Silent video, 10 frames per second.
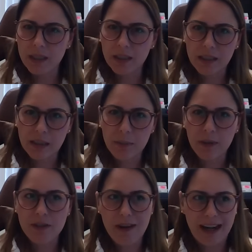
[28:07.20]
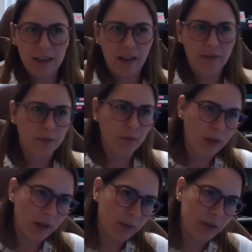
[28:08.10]
keep on track of
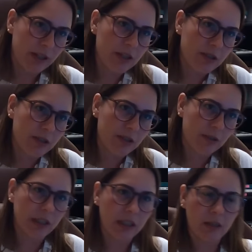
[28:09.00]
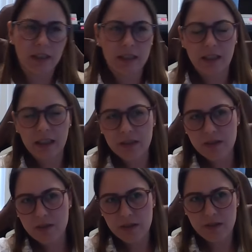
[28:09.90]
what research is doing, what the
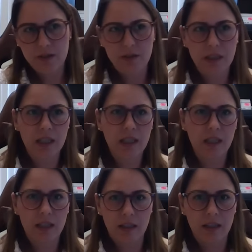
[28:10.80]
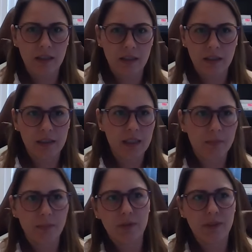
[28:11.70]
industry is doing, and keep
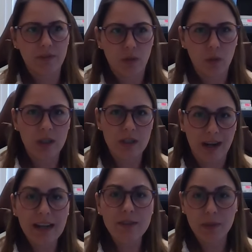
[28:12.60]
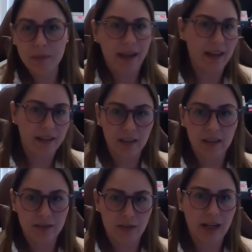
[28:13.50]
moving forward. Try to be better
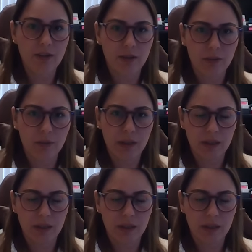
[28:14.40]
and try to,